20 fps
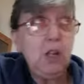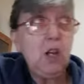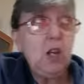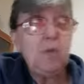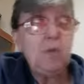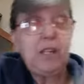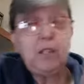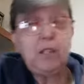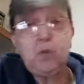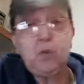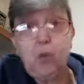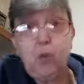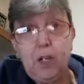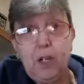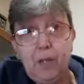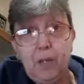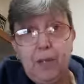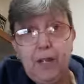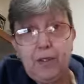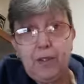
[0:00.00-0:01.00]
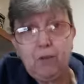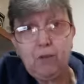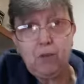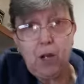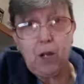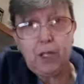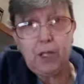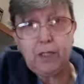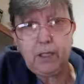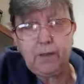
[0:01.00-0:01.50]
Because what about the
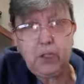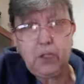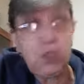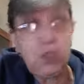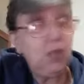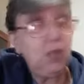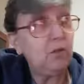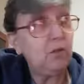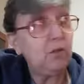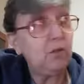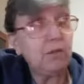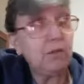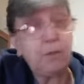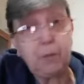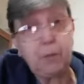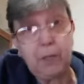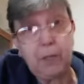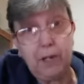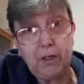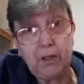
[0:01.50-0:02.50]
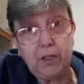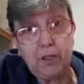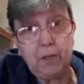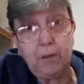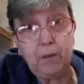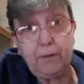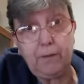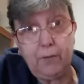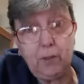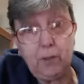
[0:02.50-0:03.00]
rights of the children, of the parents that have
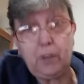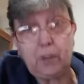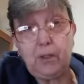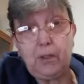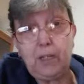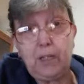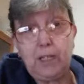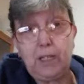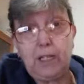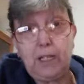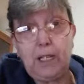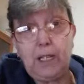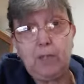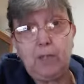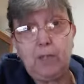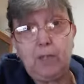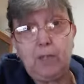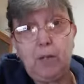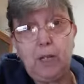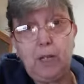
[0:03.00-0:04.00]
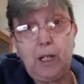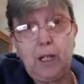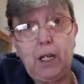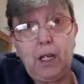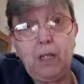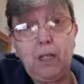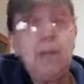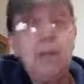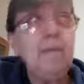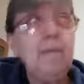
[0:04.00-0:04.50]
been forced onto this cash debit card
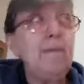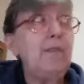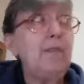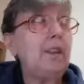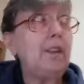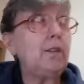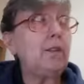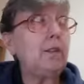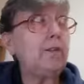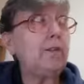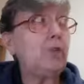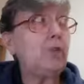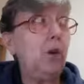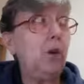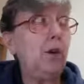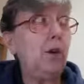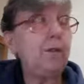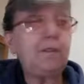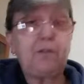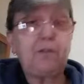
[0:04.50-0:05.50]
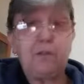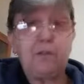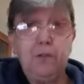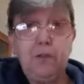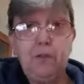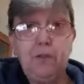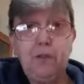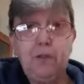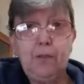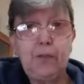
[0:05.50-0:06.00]
that have gone
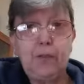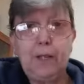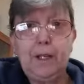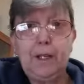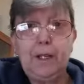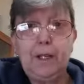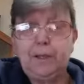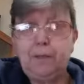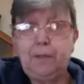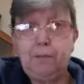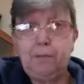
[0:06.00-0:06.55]
through the last,